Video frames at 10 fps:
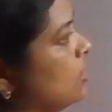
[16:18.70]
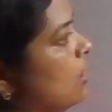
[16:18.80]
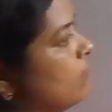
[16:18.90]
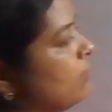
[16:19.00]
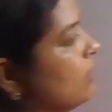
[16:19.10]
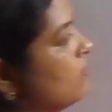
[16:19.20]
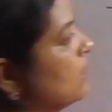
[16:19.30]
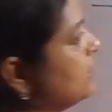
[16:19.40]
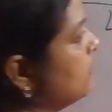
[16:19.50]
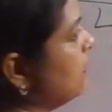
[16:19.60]
We will
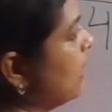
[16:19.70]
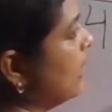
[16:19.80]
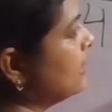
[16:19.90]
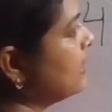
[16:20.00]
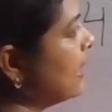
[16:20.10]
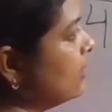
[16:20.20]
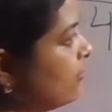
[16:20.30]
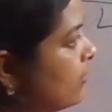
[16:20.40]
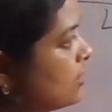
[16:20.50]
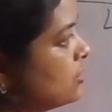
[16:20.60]
multiply that
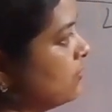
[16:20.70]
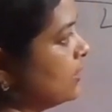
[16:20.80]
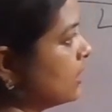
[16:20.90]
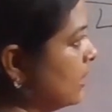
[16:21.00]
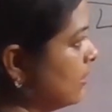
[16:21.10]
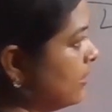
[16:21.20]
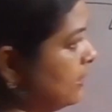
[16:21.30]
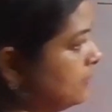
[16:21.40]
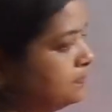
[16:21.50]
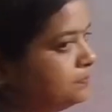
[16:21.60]
fraction with 100.
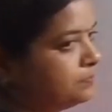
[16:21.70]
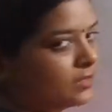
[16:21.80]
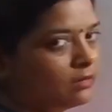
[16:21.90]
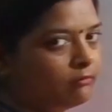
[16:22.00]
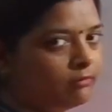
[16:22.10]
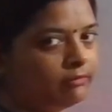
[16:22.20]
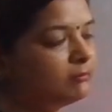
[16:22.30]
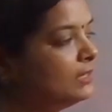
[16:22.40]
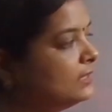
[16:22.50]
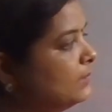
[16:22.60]
We will
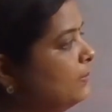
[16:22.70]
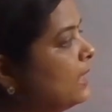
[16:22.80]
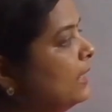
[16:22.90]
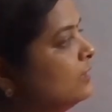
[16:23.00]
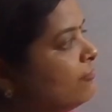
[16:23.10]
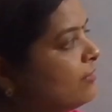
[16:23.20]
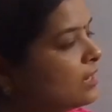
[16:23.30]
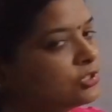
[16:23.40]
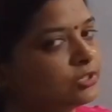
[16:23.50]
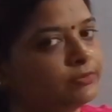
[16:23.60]
multiply the
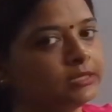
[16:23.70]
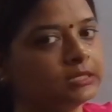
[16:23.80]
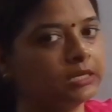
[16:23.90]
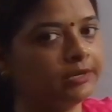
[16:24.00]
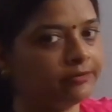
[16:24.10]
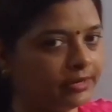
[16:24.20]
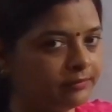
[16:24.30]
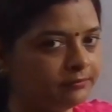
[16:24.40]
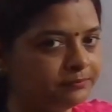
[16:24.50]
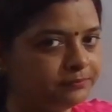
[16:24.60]
fraction with 100.
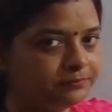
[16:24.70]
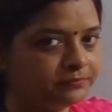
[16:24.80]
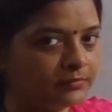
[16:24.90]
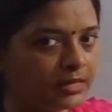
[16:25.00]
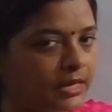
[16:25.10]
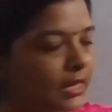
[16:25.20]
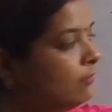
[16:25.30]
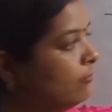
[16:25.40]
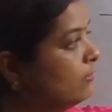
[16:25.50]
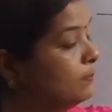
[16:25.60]
And
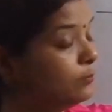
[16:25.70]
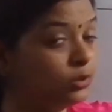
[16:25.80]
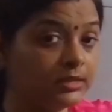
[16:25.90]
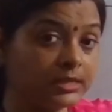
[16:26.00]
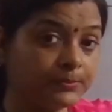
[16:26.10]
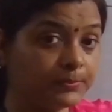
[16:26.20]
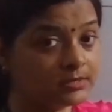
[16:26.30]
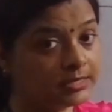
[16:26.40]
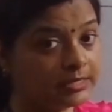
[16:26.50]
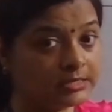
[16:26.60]
we will put this
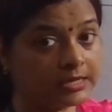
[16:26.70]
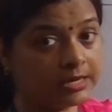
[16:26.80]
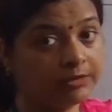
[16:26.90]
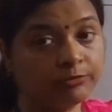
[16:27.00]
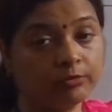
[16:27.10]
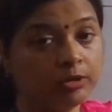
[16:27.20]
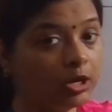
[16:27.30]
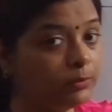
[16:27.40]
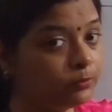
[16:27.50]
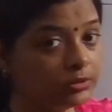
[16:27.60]
percentage sign. If you will
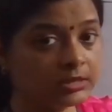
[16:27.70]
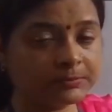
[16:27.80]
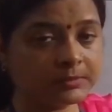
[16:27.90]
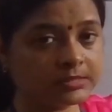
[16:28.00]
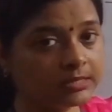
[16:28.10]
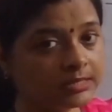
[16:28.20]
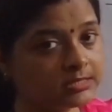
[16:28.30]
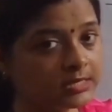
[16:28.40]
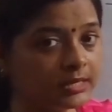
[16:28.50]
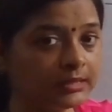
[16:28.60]
not put this percentage
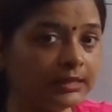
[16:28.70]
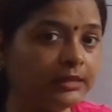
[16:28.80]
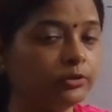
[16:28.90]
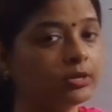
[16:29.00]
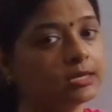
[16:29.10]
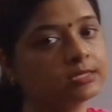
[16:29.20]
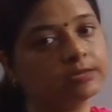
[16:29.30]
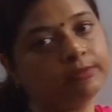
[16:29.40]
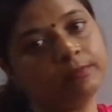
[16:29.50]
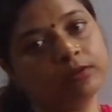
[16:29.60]
sign, then your answer
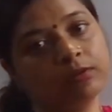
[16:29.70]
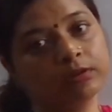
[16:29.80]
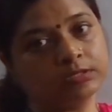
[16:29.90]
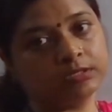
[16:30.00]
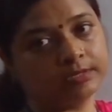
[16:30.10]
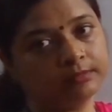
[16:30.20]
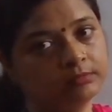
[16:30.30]
will be wrong, children.